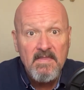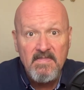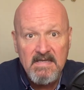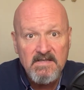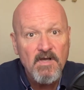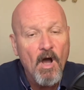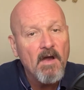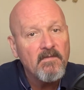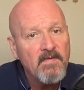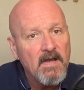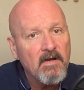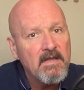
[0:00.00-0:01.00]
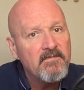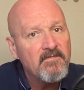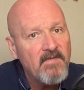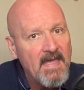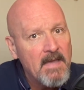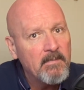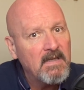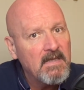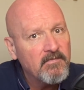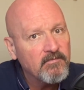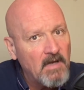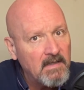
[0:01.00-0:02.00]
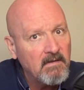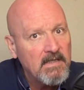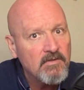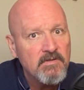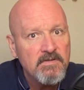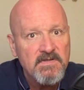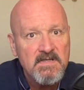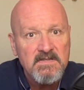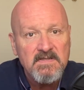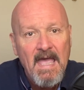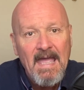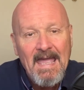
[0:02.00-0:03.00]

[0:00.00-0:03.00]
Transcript: These are very family-friendly cruises,